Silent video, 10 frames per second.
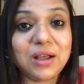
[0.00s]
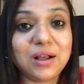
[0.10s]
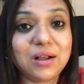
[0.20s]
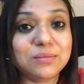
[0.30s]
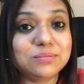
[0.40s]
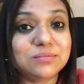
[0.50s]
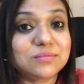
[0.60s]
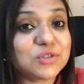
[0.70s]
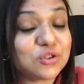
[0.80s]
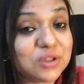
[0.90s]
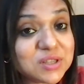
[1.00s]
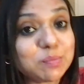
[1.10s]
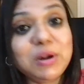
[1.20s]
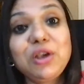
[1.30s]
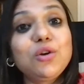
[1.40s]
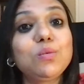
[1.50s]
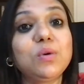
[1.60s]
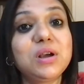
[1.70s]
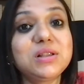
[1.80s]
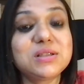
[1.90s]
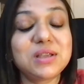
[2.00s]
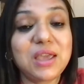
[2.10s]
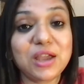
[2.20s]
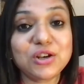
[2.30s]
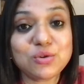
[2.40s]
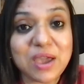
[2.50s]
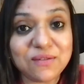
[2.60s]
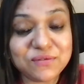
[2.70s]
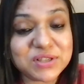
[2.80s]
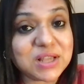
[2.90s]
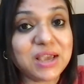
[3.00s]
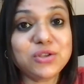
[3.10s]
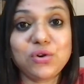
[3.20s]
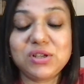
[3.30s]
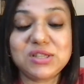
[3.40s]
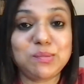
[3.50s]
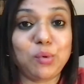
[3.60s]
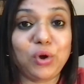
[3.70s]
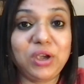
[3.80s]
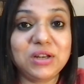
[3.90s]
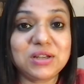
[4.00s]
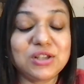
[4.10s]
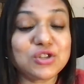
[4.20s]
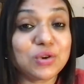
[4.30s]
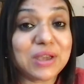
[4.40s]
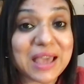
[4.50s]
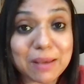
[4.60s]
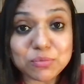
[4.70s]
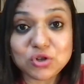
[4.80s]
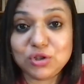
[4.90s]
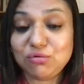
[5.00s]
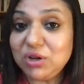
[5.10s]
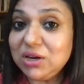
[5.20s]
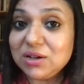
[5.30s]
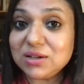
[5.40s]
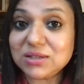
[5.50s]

Um, so this play on words is again to emphasize on his point is to capture the reader's